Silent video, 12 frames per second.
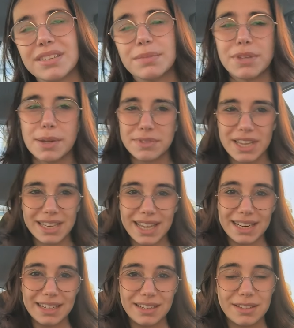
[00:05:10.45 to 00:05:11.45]
Sometimes I
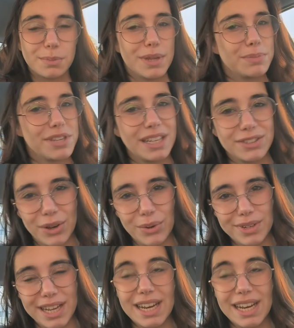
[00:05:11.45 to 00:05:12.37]
get it, sometimes I don't,